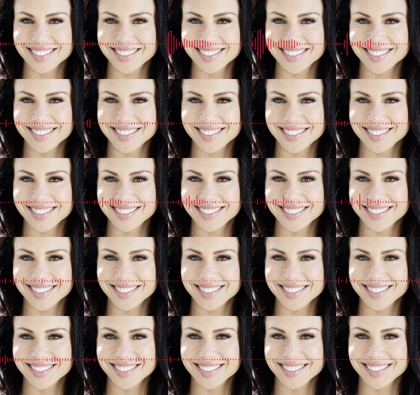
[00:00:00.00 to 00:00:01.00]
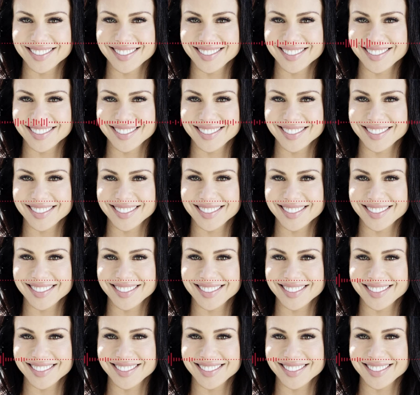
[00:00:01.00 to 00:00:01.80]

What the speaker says: What was on those cards?